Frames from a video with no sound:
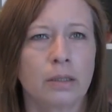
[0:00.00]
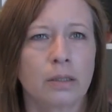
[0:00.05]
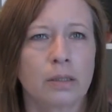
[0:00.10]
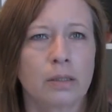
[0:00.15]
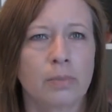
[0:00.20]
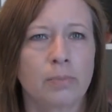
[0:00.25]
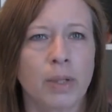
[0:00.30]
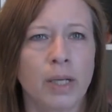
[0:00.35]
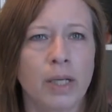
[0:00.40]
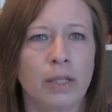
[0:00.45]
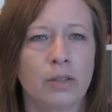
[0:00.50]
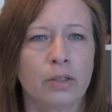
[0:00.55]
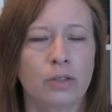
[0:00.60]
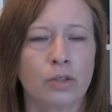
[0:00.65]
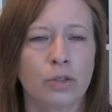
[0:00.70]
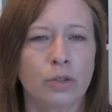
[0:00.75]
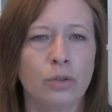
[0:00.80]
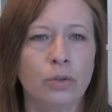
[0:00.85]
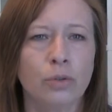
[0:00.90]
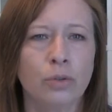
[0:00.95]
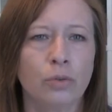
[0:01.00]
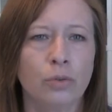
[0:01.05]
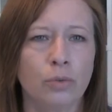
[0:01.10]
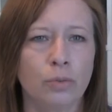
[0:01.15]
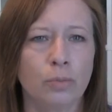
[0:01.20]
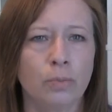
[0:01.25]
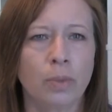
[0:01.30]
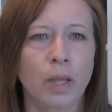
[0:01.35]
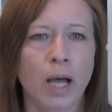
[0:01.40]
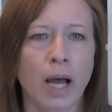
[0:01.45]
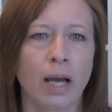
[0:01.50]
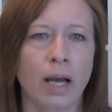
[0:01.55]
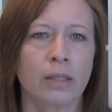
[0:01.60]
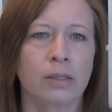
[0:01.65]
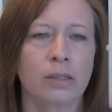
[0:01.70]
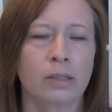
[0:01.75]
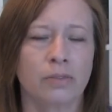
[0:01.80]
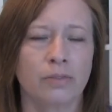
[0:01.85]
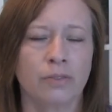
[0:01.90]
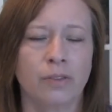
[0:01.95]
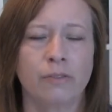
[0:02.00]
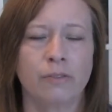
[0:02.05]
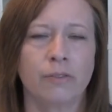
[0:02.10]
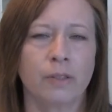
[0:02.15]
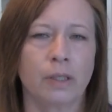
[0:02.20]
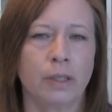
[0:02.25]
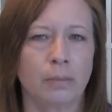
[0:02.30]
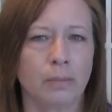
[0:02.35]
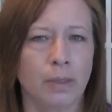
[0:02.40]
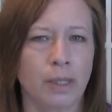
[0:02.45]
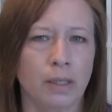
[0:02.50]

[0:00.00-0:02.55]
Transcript: spent 2 blocks of 15